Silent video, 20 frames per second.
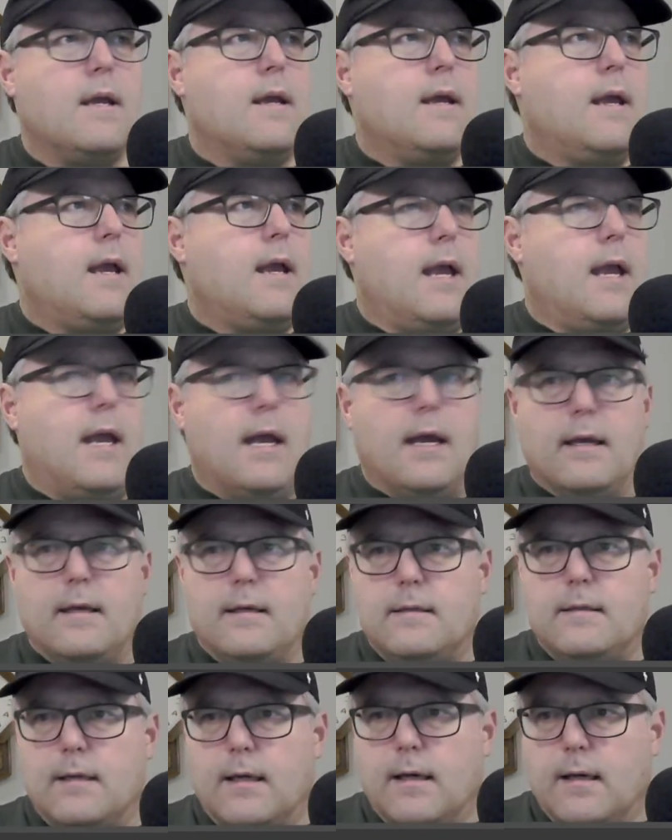
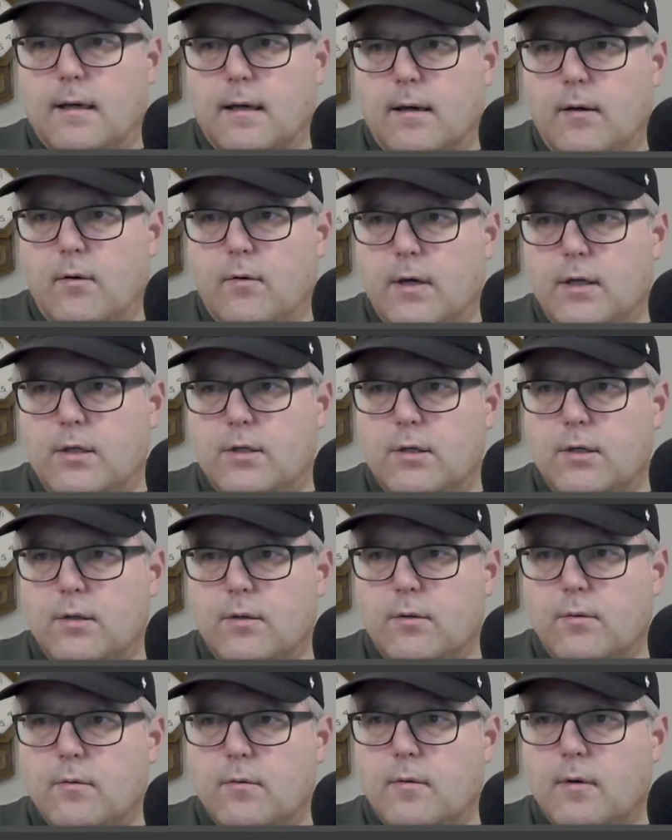And I'm going
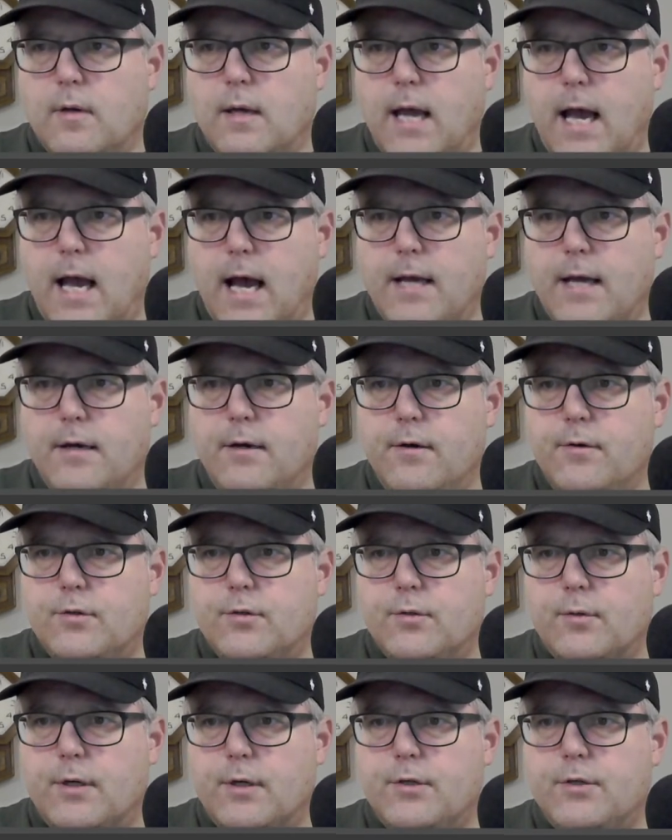to add a new
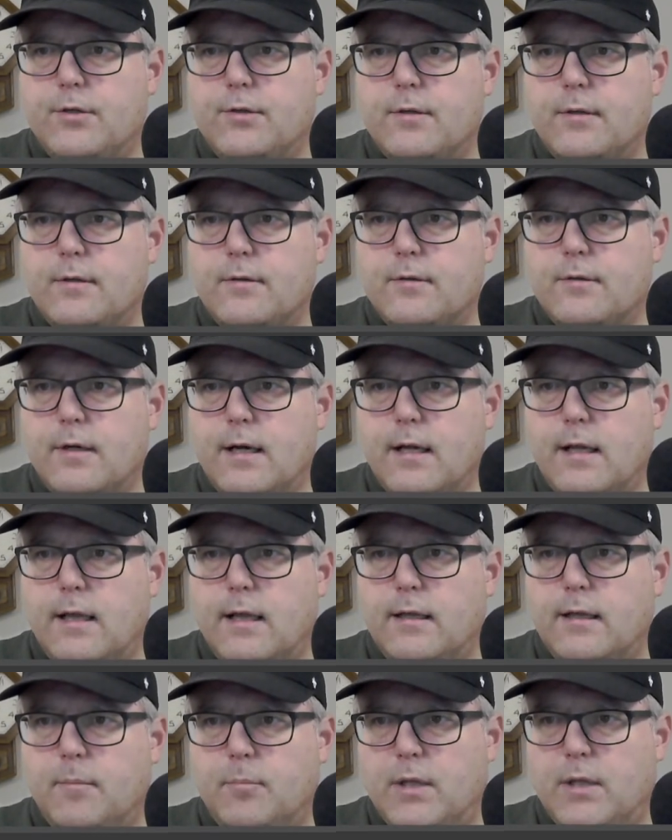source. So I'm going to
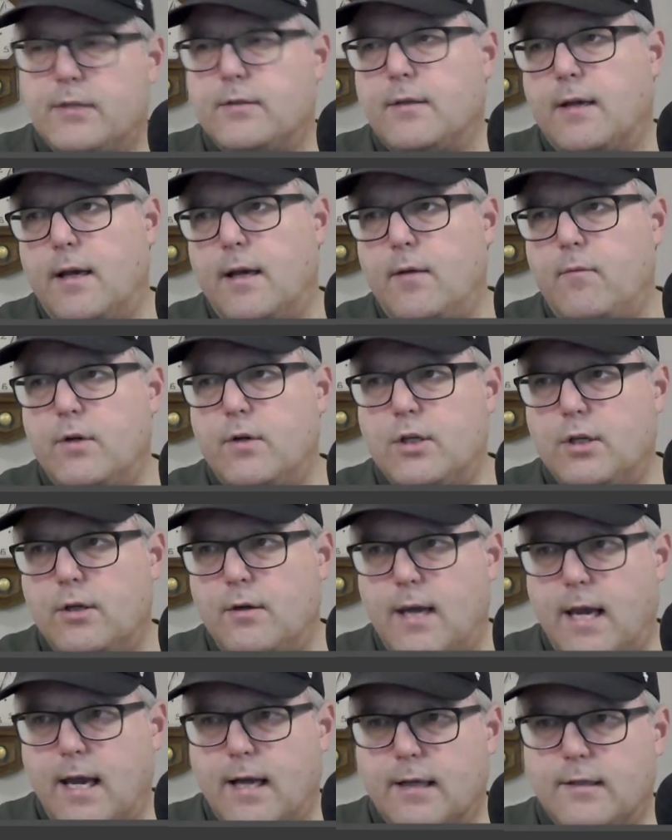click the plus sign, which you
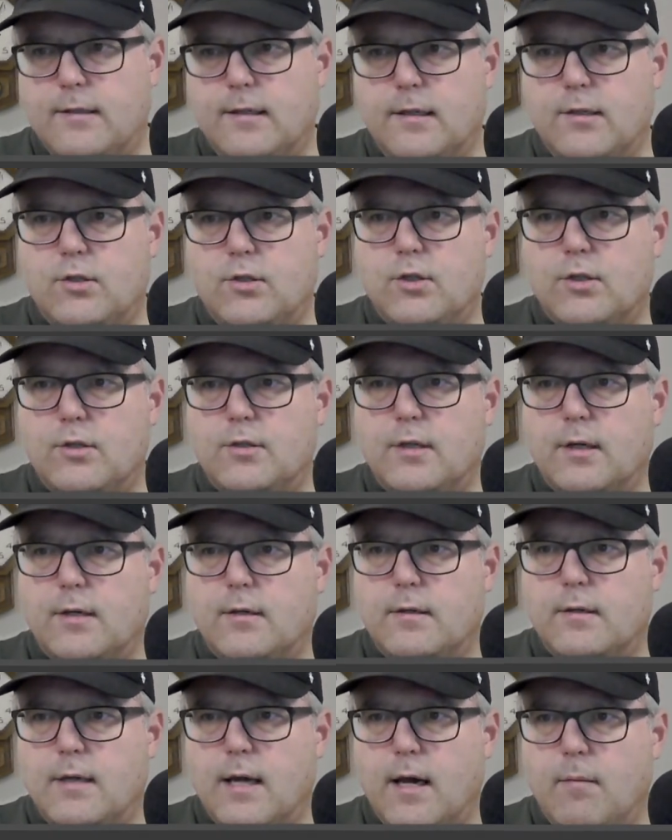can't see. It's just
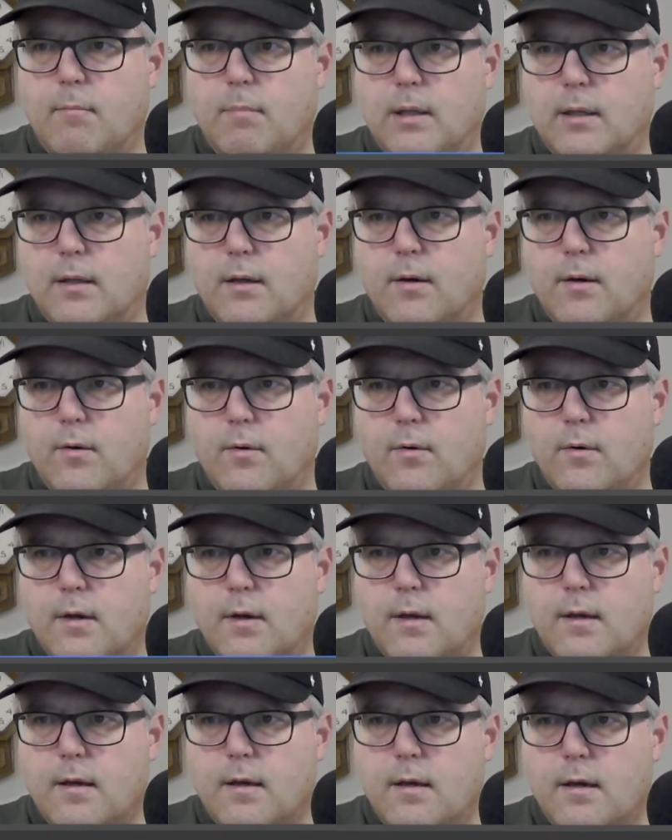down below
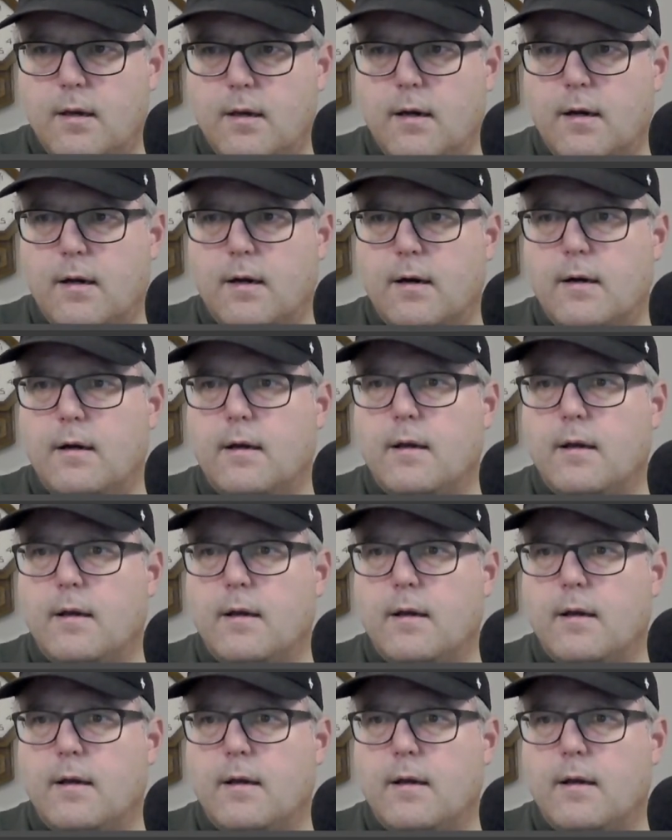here.